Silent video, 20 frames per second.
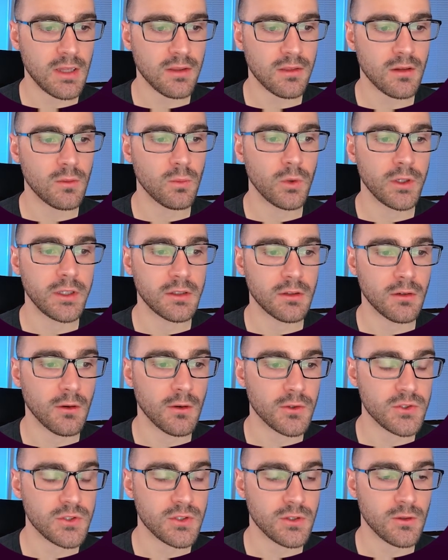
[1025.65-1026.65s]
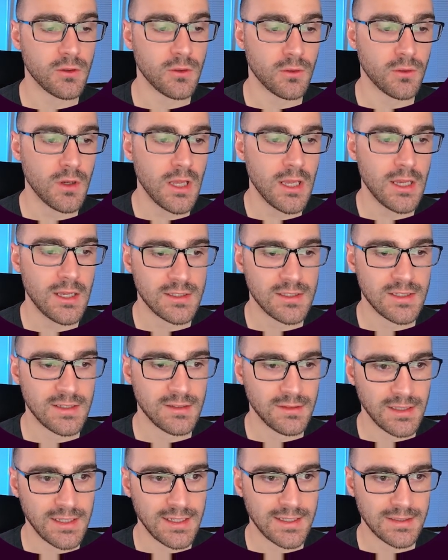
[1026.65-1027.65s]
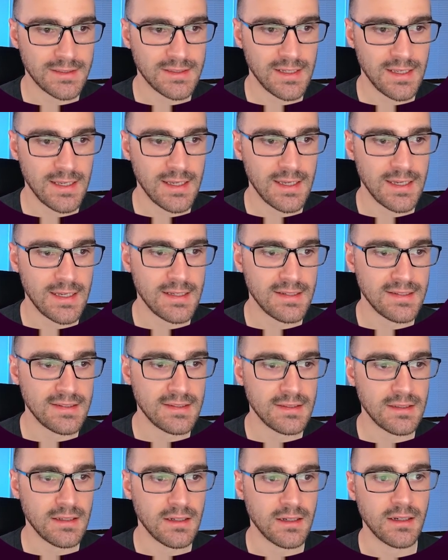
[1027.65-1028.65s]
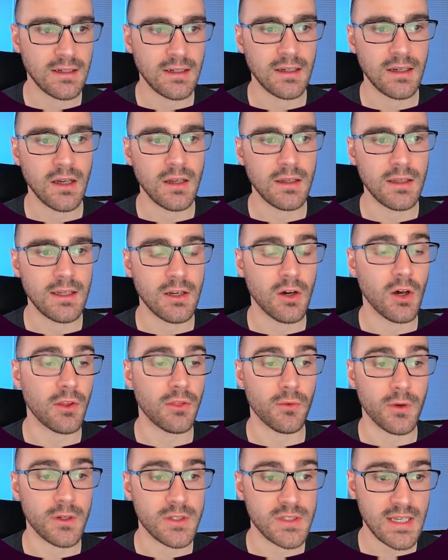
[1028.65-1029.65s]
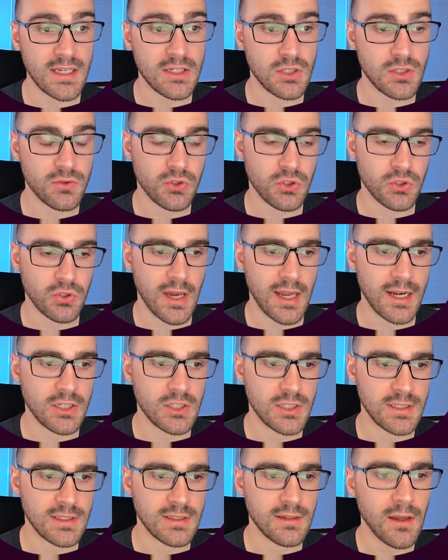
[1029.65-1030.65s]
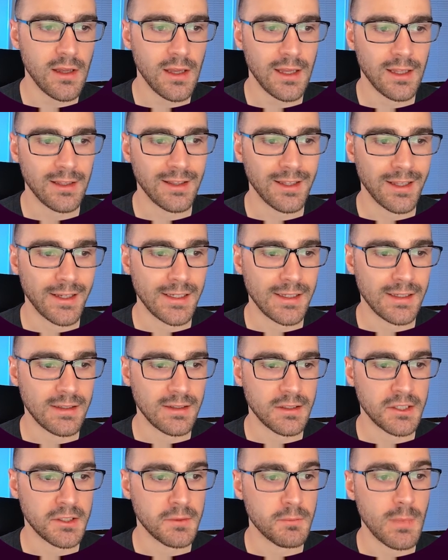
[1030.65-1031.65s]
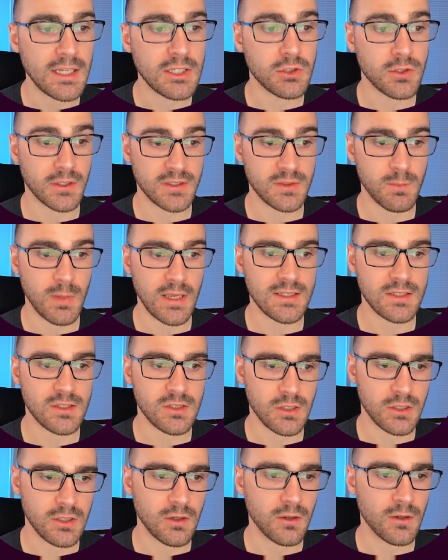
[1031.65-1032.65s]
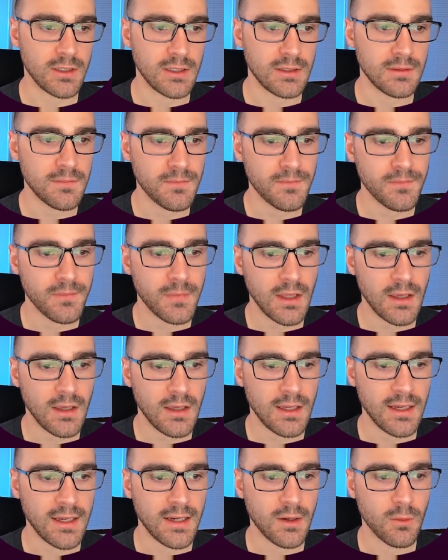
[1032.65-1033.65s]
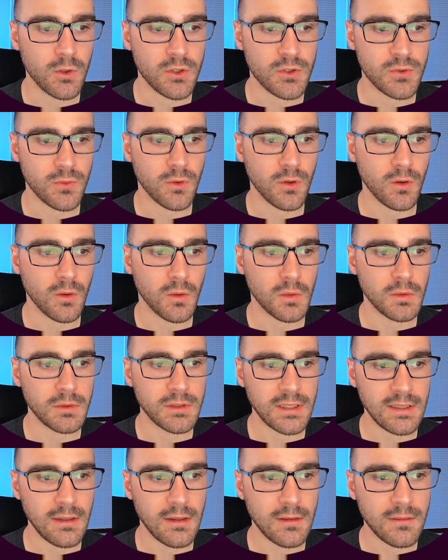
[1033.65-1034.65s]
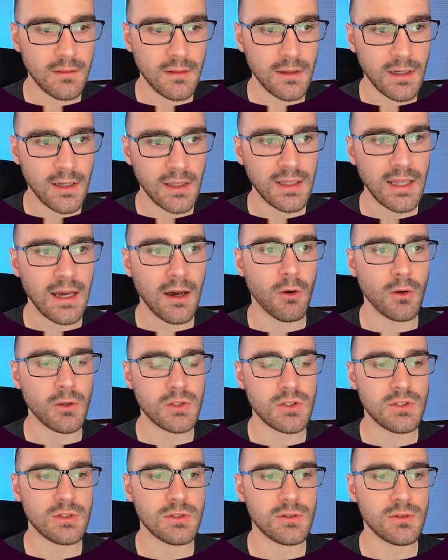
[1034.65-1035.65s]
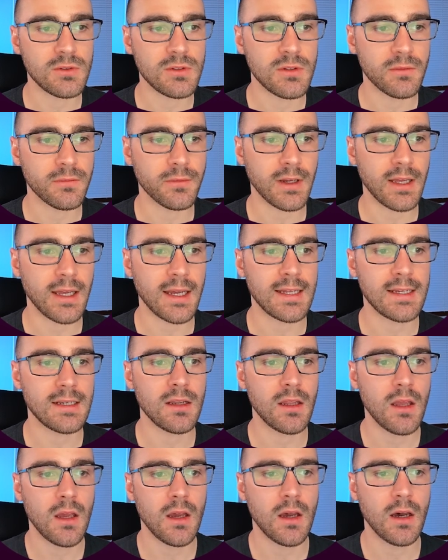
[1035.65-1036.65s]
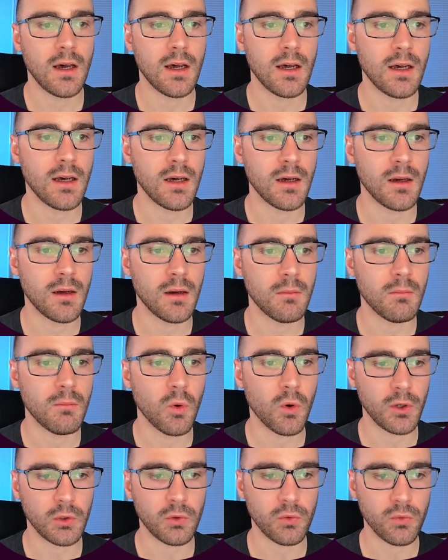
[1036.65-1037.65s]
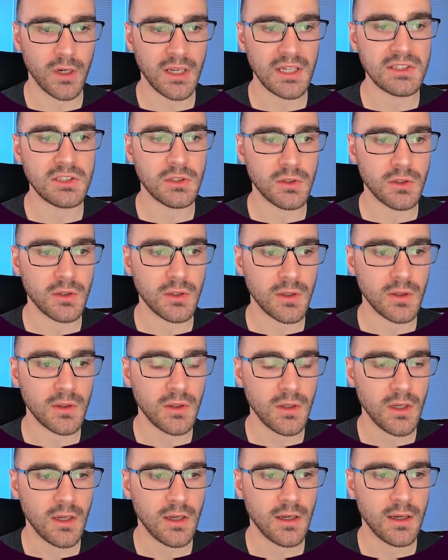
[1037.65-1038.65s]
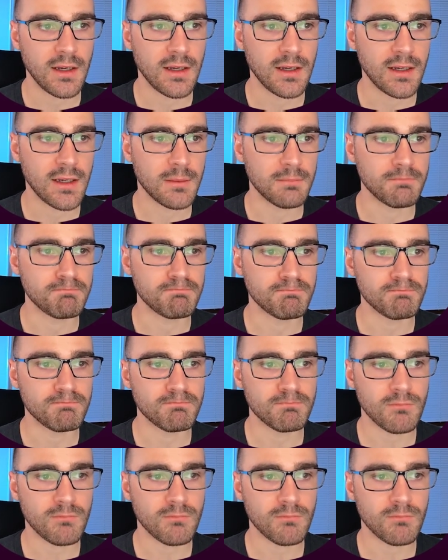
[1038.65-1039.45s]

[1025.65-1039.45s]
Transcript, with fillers: method, we can also select a, uh, an authorization strategy like uh, matrix-based security, uh, which will allow us to define uh, more granular um,